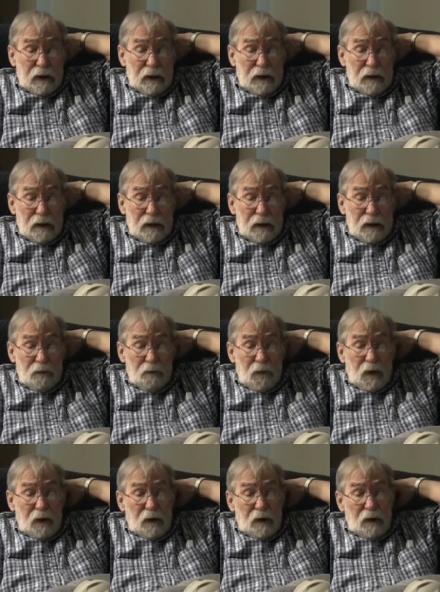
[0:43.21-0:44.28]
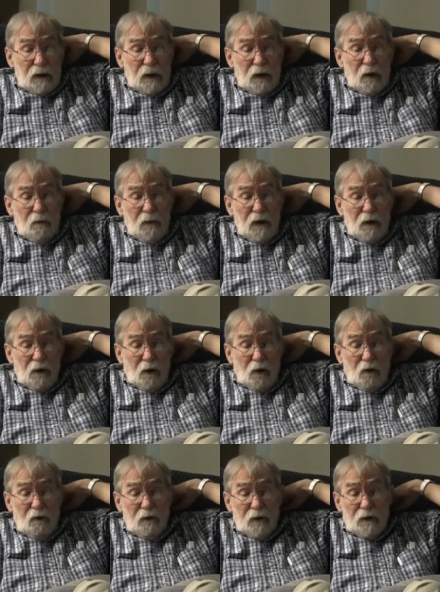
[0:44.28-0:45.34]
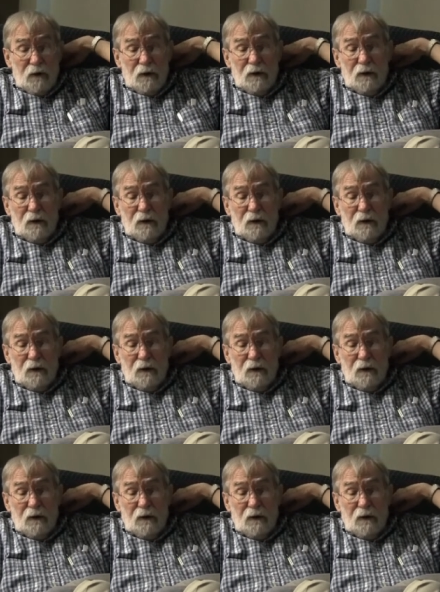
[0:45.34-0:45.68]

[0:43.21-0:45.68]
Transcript: And uh, uh, being over it,